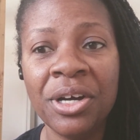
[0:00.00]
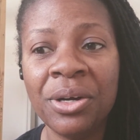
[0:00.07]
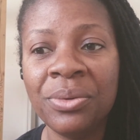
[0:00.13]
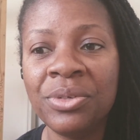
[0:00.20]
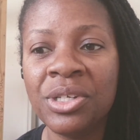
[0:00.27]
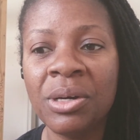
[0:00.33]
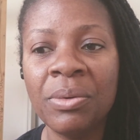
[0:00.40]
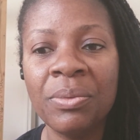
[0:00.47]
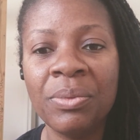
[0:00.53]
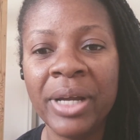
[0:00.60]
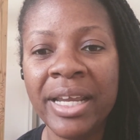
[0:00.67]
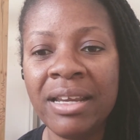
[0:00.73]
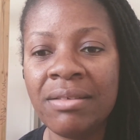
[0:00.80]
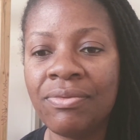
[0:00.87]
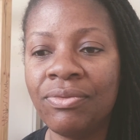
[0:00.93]
Don't
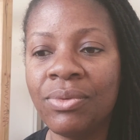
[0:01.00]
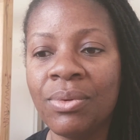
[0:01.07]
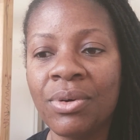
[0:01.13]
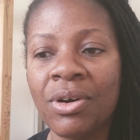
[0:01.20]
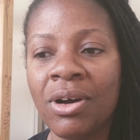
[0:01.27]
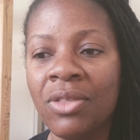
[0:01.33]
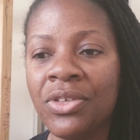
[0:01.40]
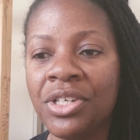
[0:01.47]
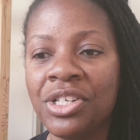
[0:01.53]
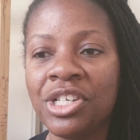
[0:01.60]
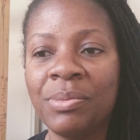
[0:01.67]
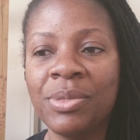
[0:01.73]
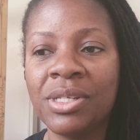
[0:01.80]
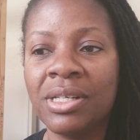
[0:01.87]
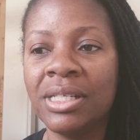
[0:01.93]
wait for all the
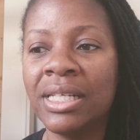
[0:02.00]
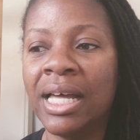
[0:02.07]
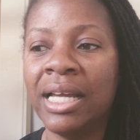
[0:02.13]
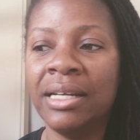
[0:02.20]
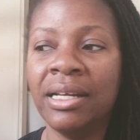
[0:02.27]
chips to line